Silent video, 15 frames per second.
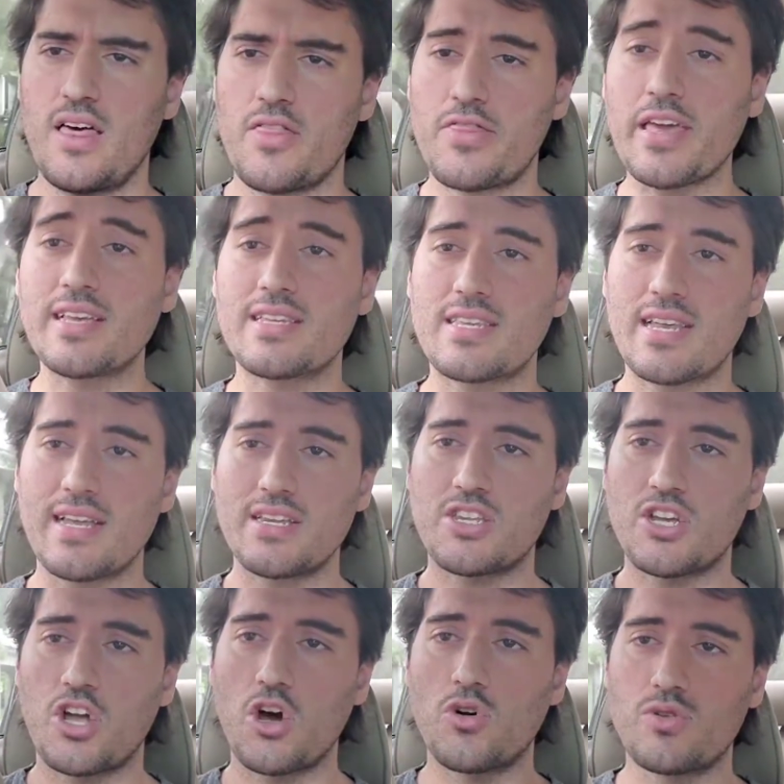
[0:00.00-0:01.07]
Things tend to
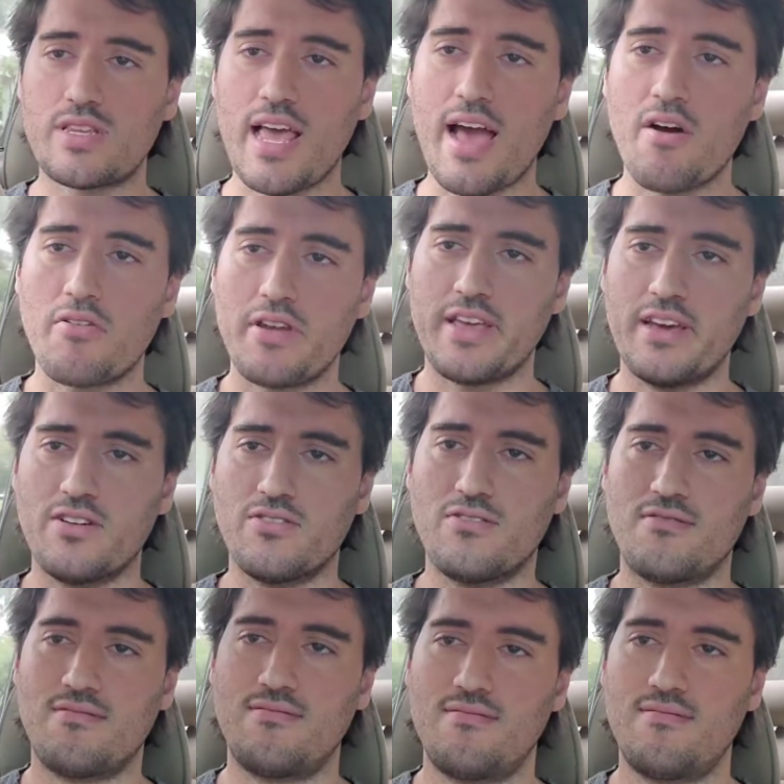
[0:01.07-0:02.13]
go downhill
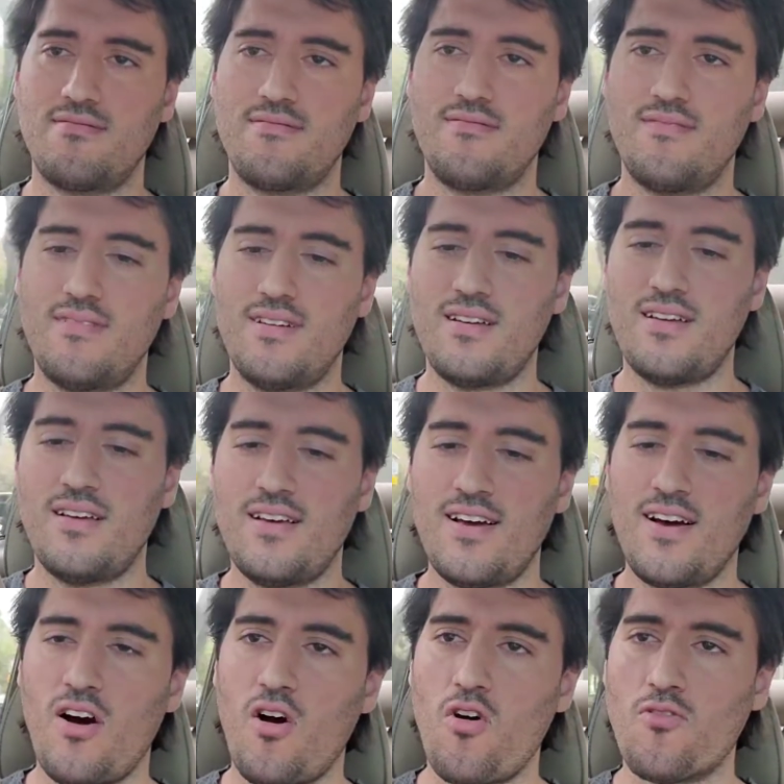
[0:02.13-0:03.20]

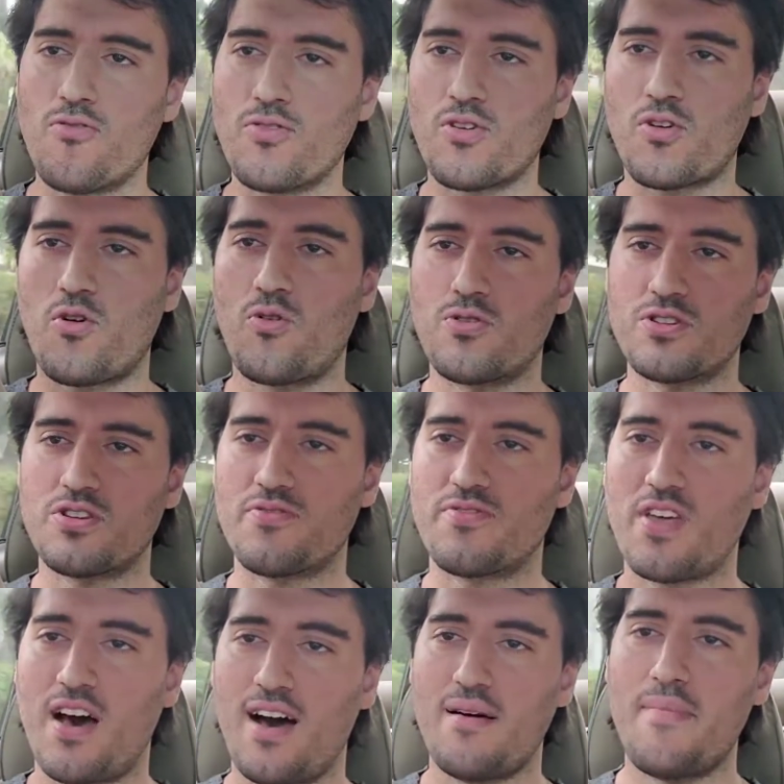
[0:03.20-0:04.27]
over the course of
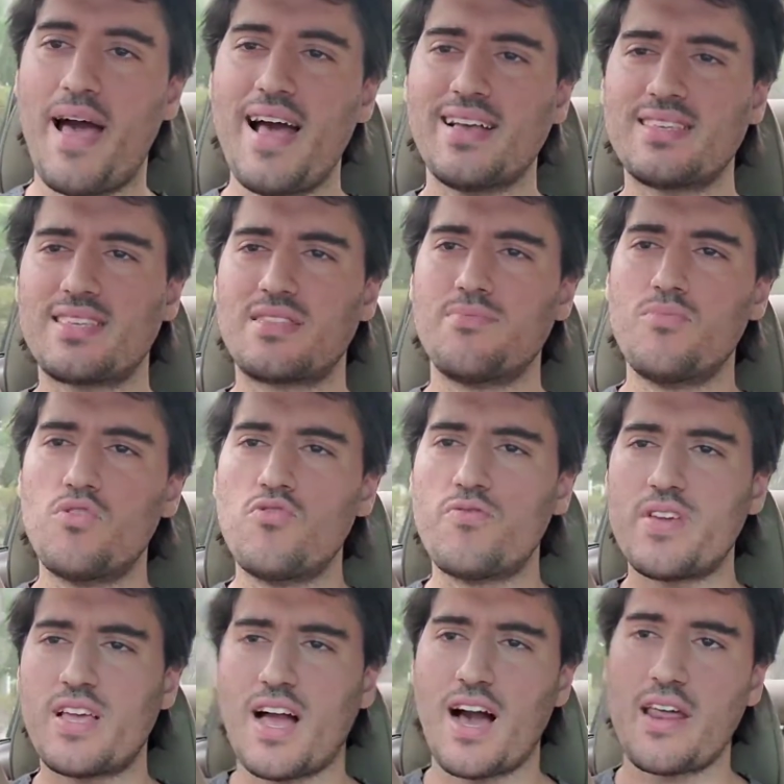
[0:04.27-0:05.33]
time. As the
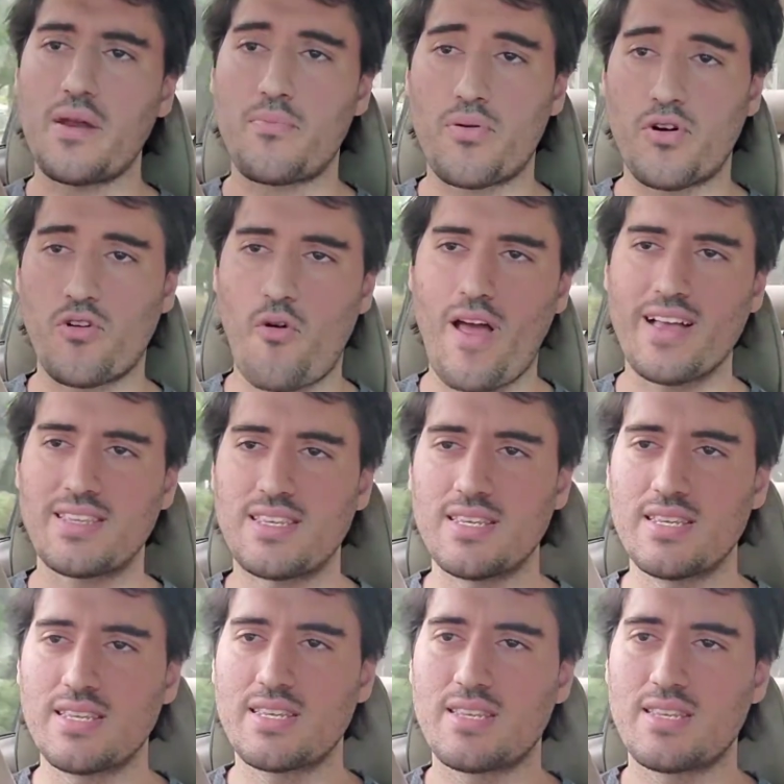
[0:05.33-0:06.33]
movie kind of progresses,